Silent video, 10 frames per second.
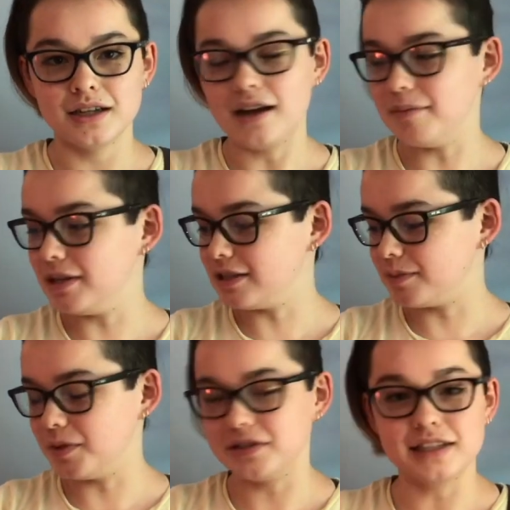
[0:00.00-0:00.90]
I mean, I
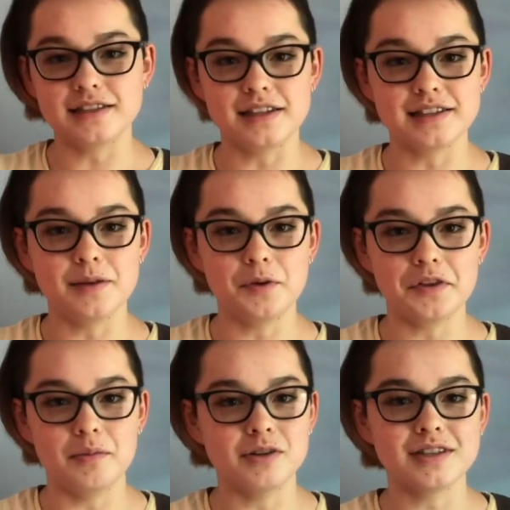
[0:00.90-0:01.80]
suppose that's the same with
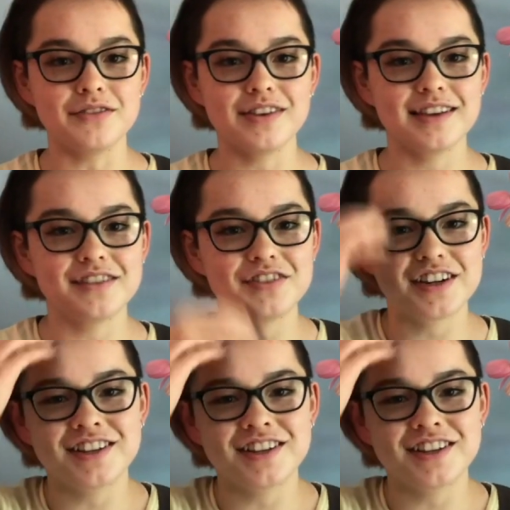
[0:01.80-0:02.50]
almost everything in figure